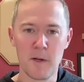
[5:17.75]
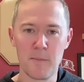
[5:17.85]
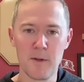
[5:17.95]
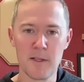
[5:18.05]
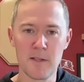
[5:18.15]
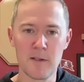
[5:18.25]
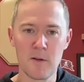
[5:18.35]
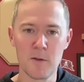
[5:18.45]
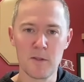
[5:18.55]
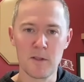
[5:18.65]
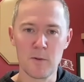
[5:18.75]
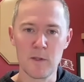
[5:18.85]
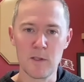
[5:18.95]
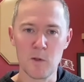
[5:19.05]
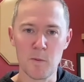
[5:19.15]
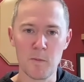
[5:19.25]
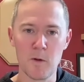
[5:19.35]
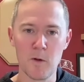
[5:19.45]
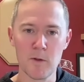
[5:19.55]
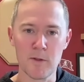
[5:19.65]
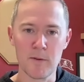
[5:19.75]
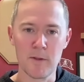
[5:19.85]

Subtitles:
a place that's hosted 3 Super Bowls,